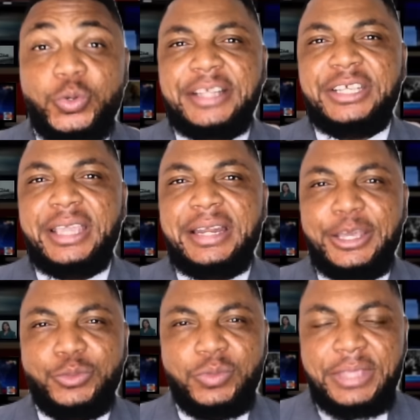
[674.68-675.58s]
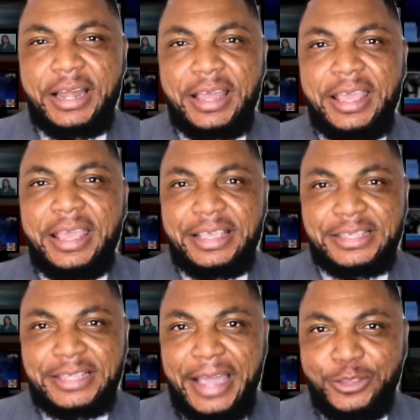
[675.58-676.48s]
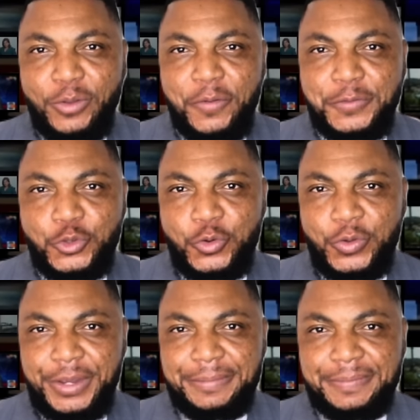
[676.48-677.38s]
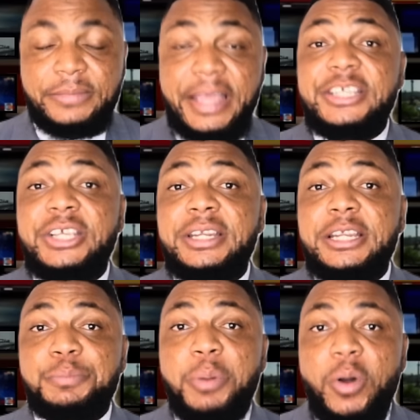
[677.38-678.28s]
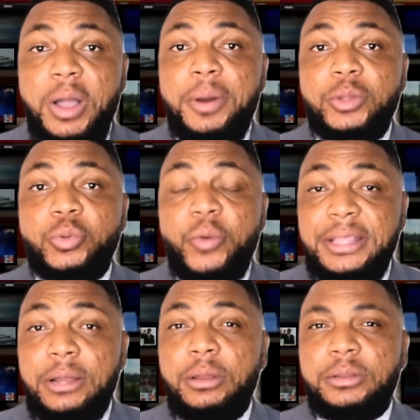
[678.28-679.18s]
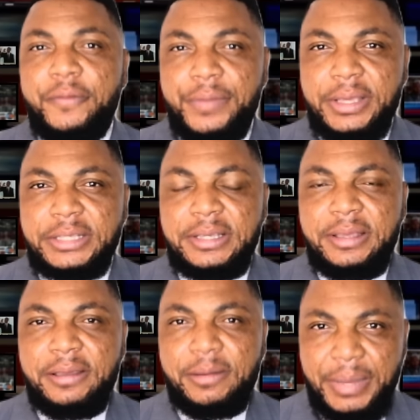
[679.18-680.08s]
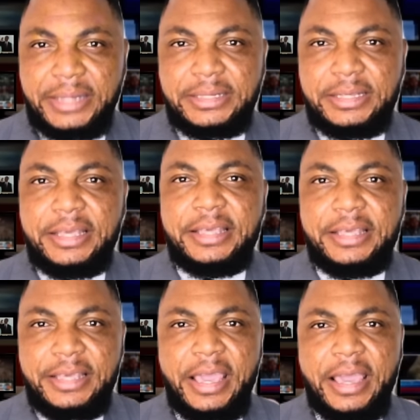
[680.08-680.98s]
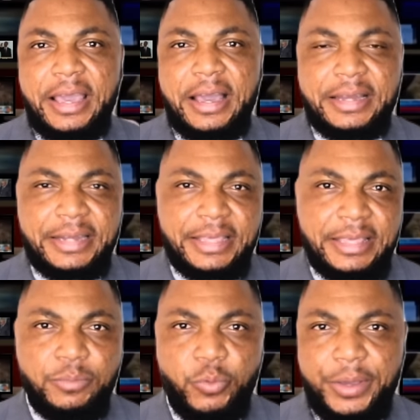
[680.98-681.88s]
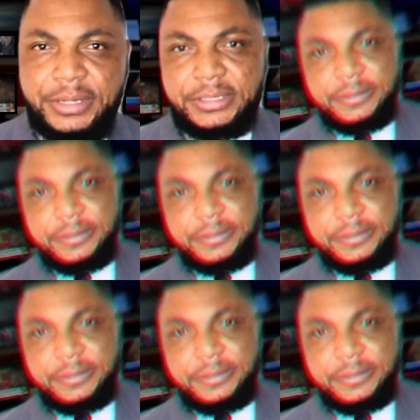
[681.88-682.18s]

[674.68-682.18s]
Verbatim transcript: that she can get to tell a side of story. And she did spoke about quite a lot of things, but here are the key points.